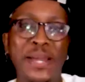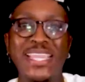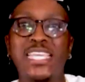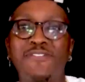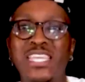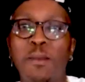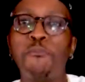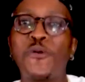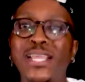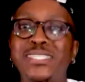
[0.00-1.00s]
by giving
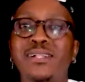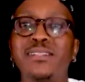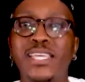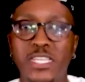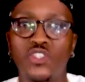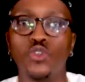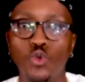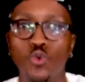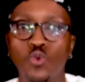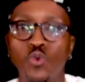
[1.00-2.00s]
him practical things to
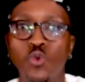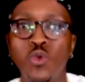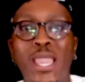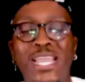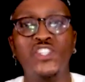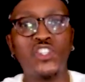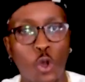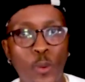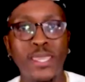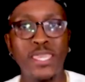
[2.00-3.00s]
do and
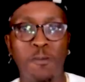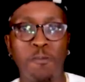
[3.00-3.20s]
showing